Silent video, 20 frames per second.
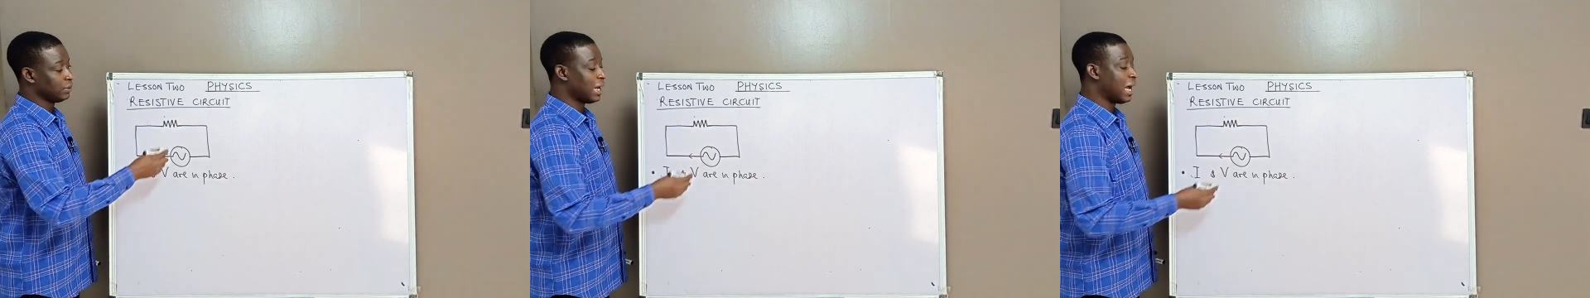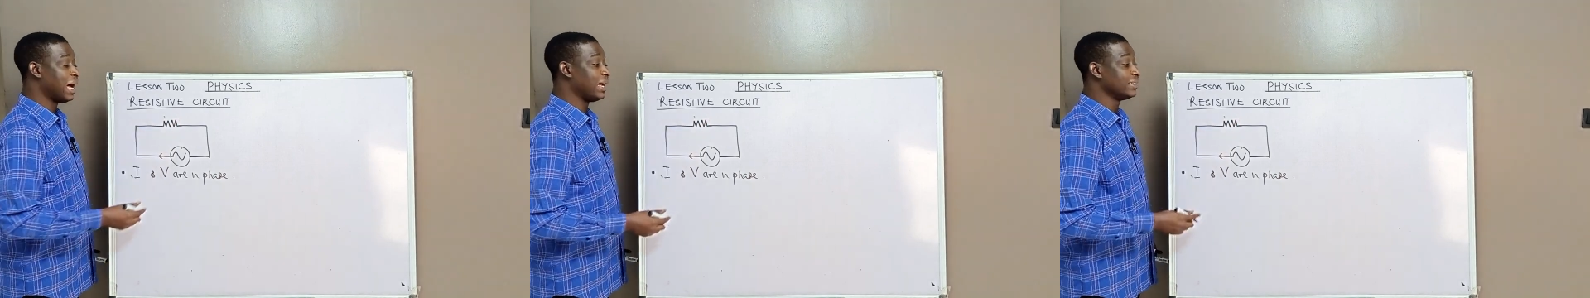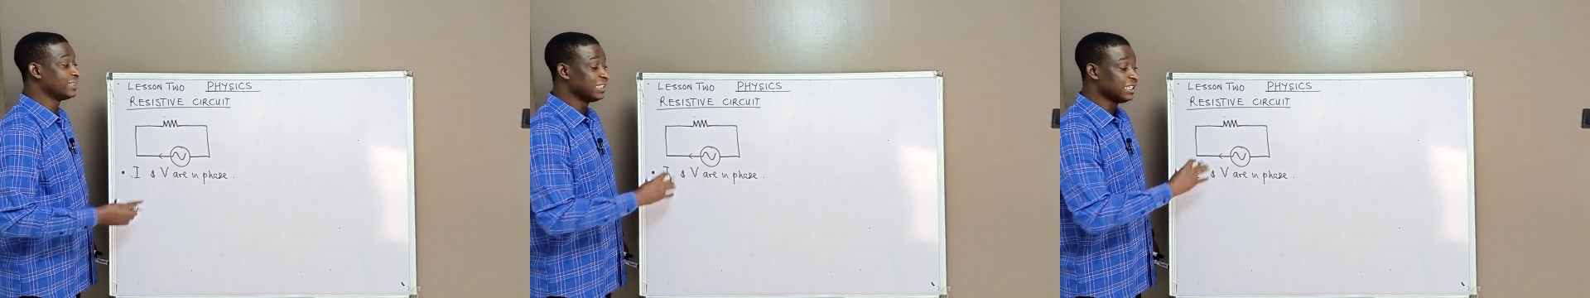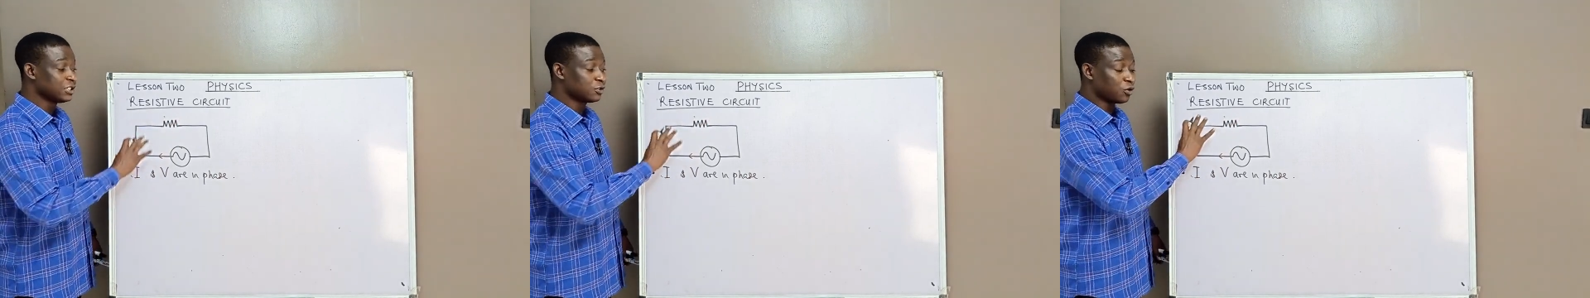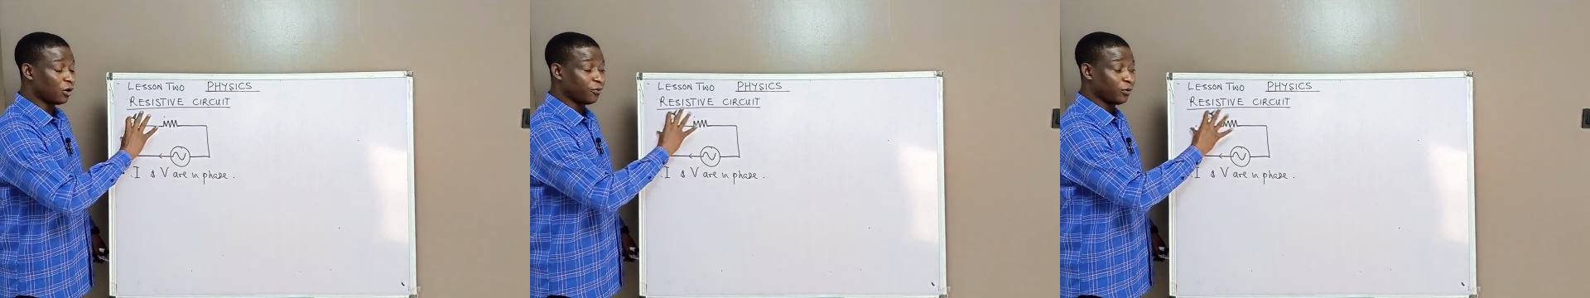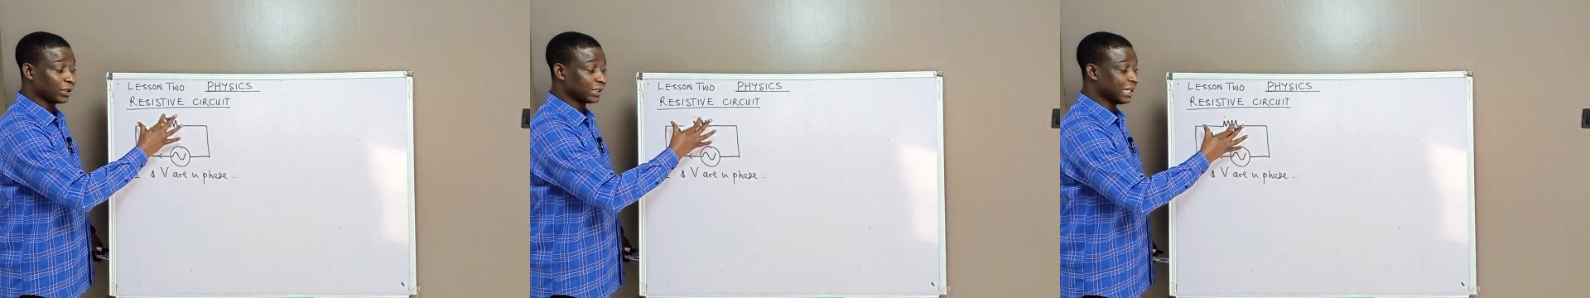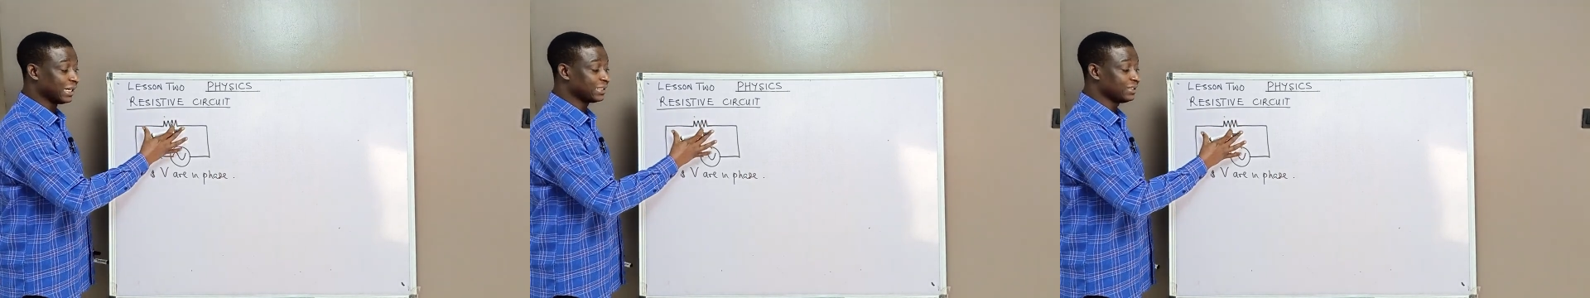and this,
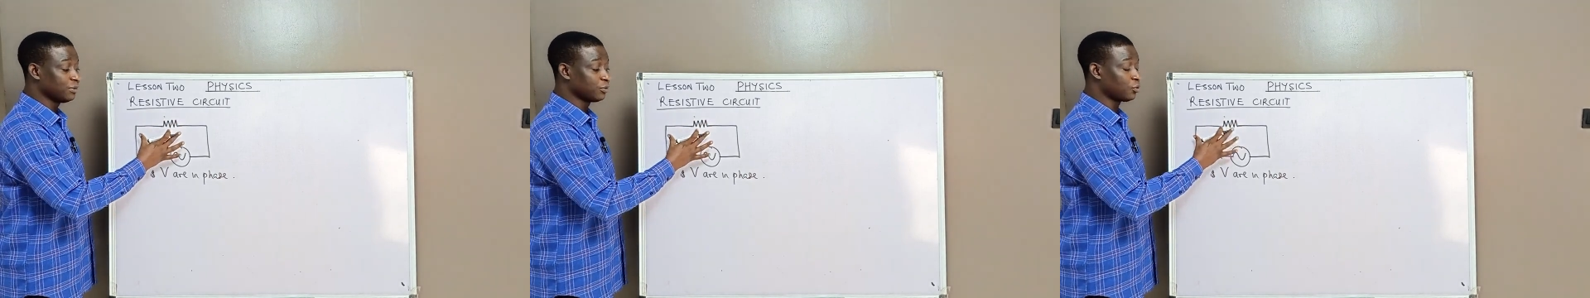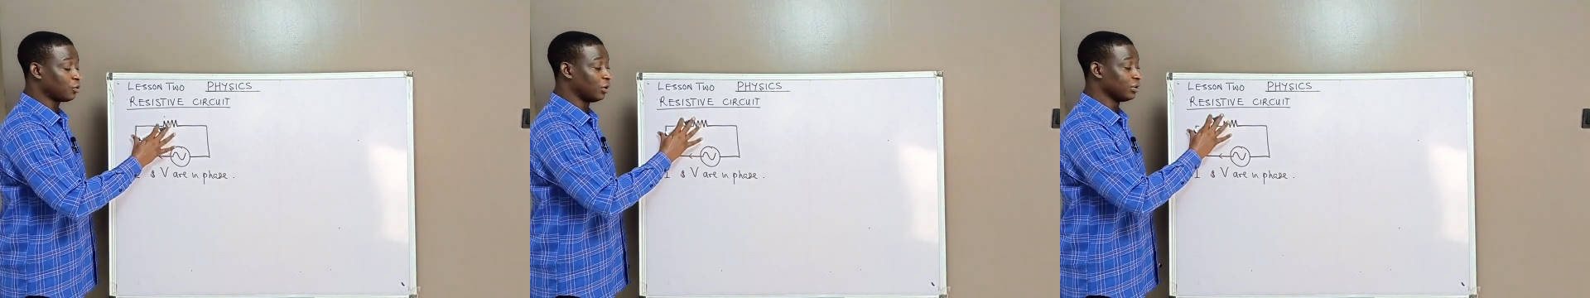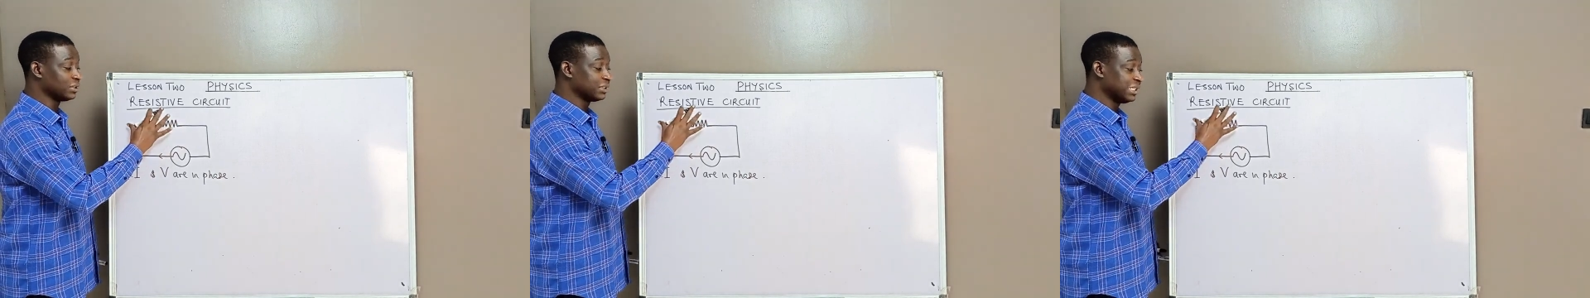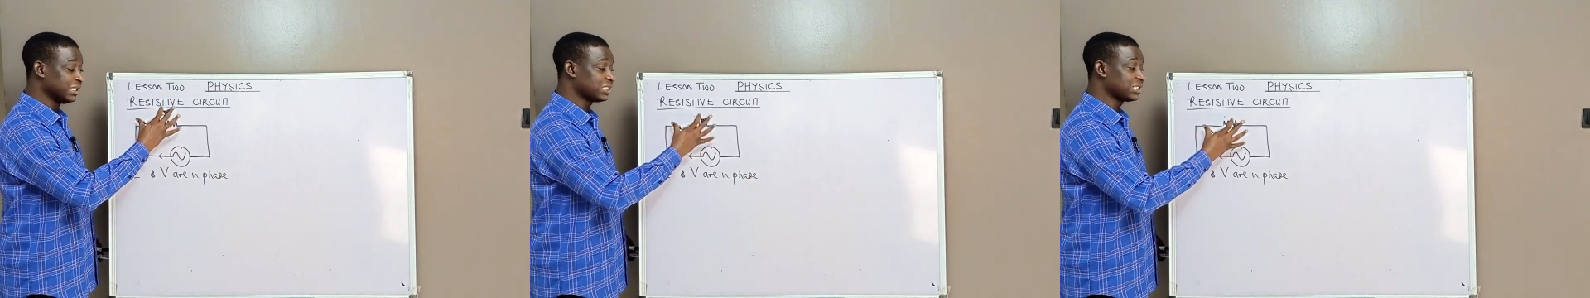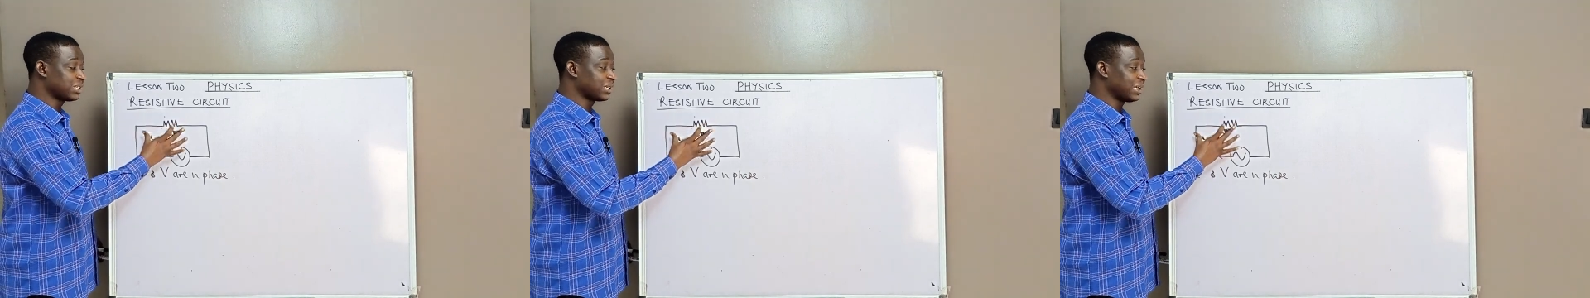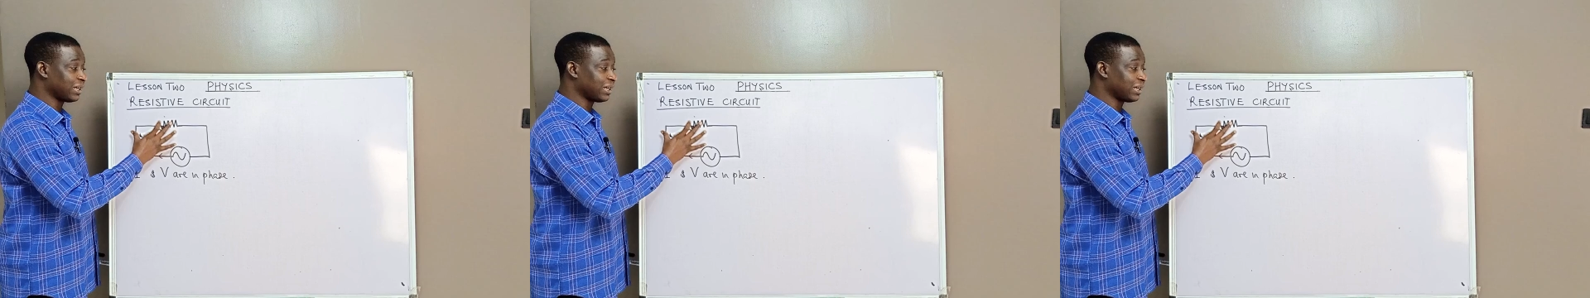don't forget, because this